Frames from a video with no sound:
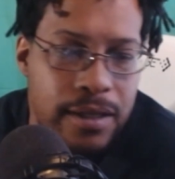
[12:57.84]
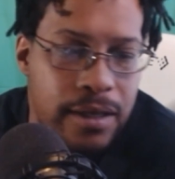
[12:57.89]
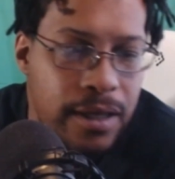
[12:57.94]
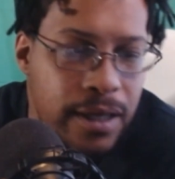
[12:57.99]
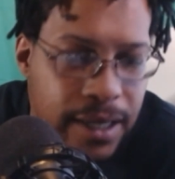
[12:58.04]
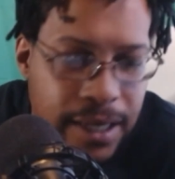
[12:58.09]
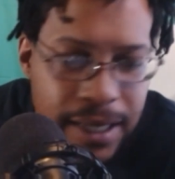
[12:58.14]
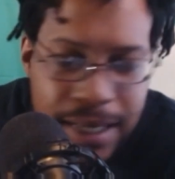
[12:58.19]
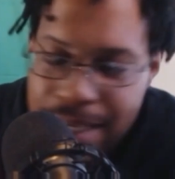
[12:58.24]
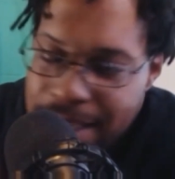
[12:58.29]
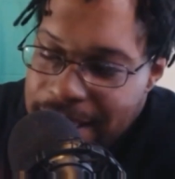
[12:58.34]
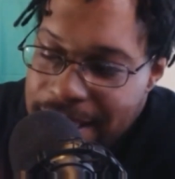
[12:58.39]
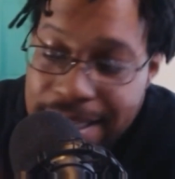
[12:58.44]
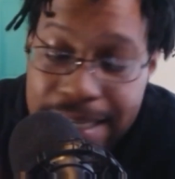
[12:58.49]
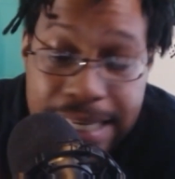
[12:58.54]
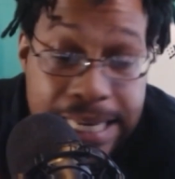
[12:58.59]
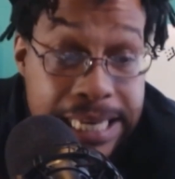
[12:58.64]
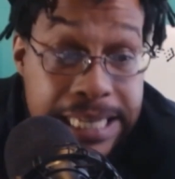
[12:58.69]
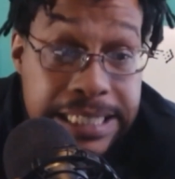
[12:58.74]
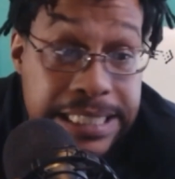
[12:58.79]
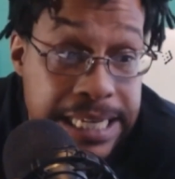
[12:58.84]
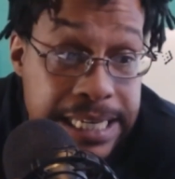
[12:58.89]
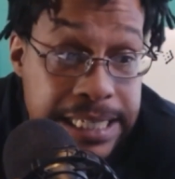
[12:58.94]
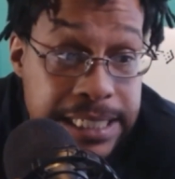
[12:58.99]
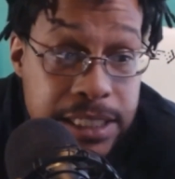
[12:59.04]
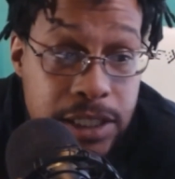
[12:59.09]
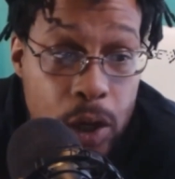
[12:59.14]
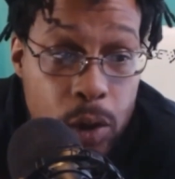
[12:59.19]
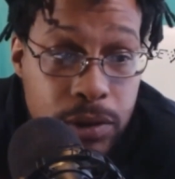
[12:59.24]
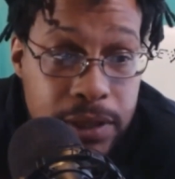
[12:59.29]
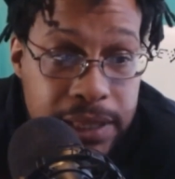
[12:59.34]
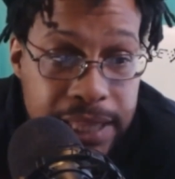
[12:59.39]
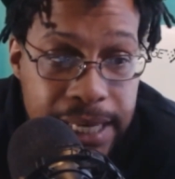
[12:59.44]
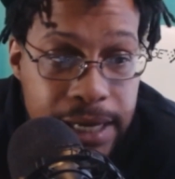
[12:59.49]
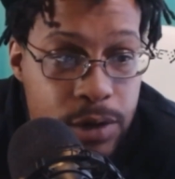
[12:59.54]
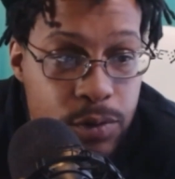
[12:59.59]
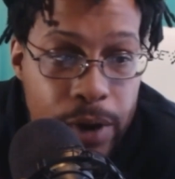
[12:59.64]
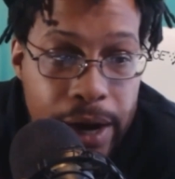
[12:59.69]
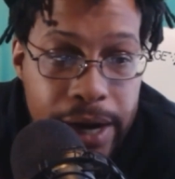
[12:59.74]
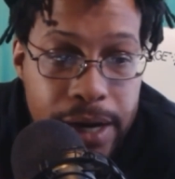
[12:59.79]
He just don't think
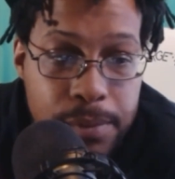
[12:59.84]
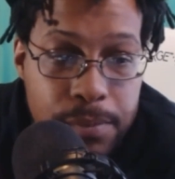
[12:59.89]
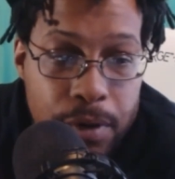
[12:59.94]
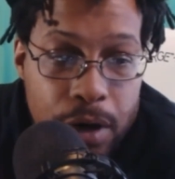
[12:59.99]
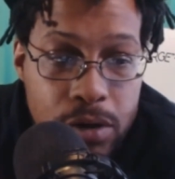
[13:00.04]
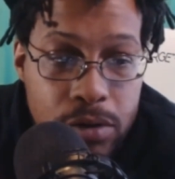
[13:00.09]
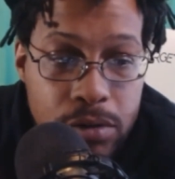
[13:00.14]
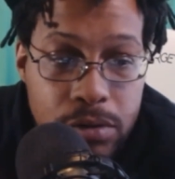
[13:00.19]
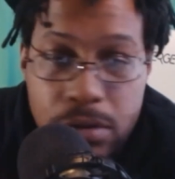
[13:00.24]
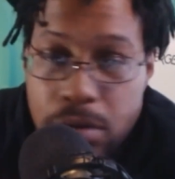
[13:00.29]
right, bro.